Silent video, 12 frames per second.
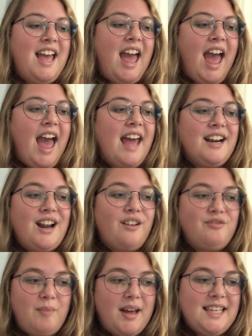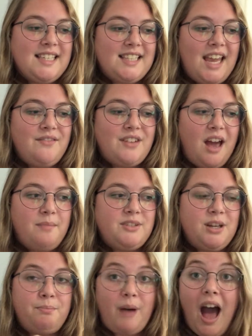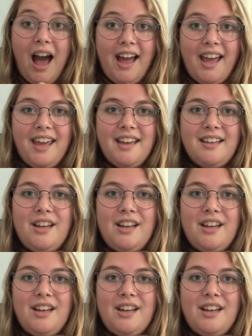had enough money saved up to buy